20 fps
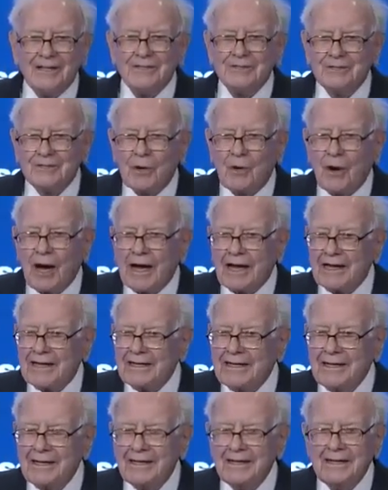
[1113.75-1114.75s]
So
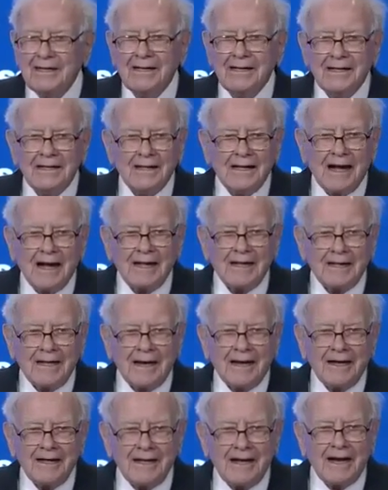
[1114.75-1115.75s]
I
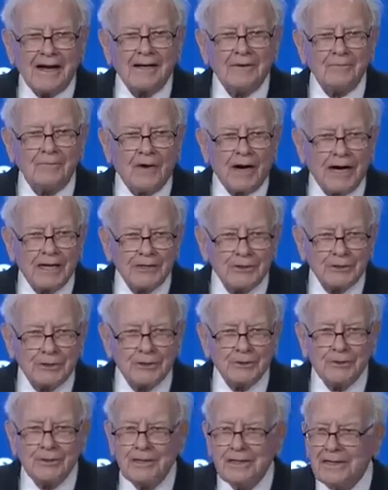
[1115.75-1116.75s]
advise
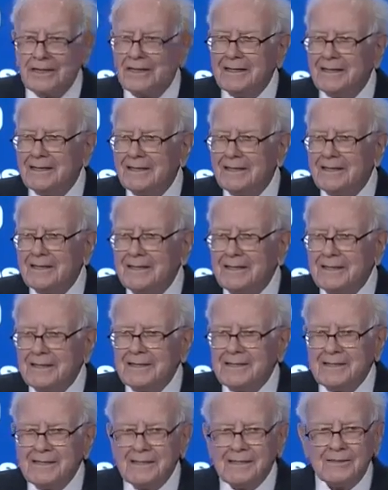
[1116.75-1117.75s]
you
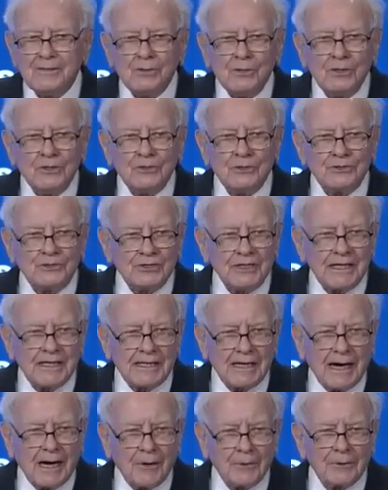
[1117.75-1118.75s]
to
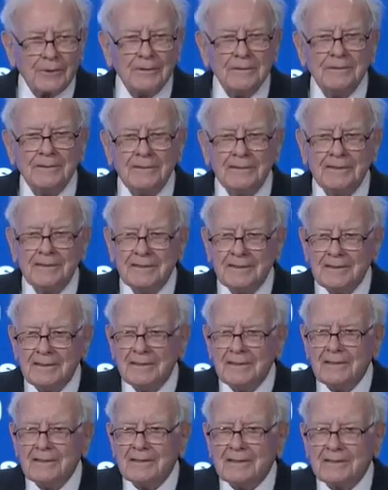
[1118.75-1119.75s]
seek out,
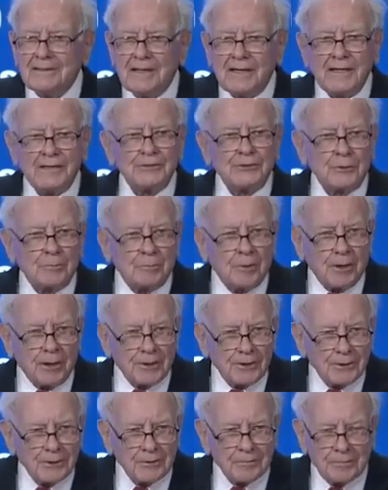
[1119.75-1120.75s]
as your
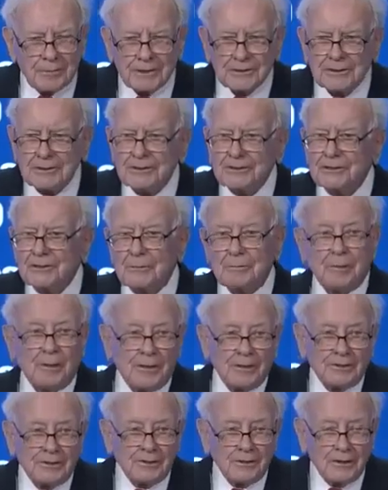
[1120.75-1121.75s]
partner in business, your
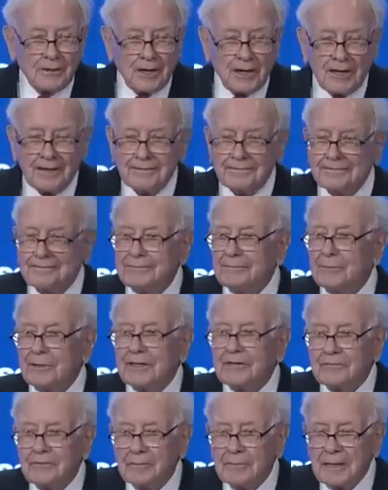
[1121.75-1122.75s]
partner in life,
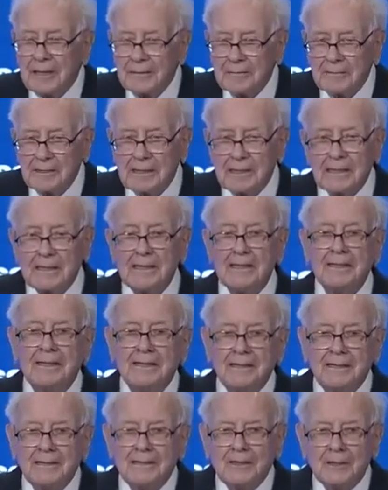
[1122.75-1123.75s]
whatever it may be,
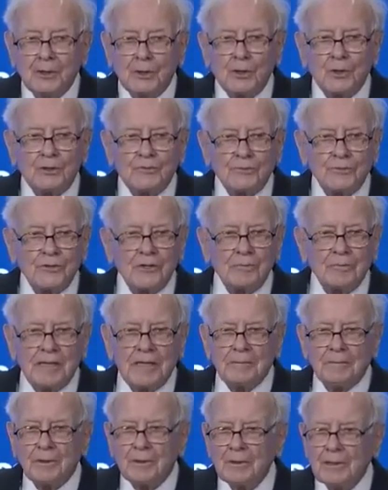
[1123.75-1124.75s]
look for the
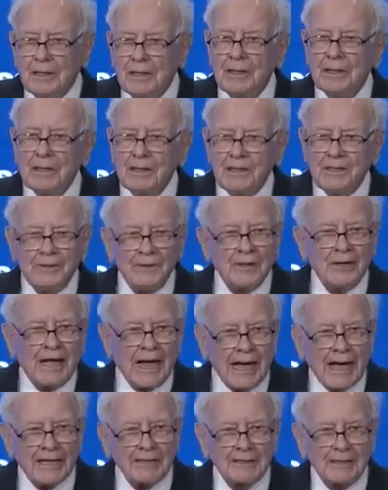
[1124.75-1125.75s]
people that
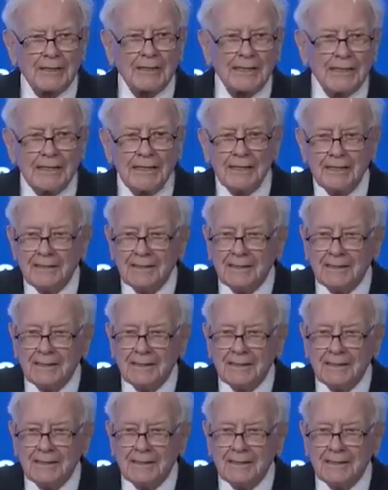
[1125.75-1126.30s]
actually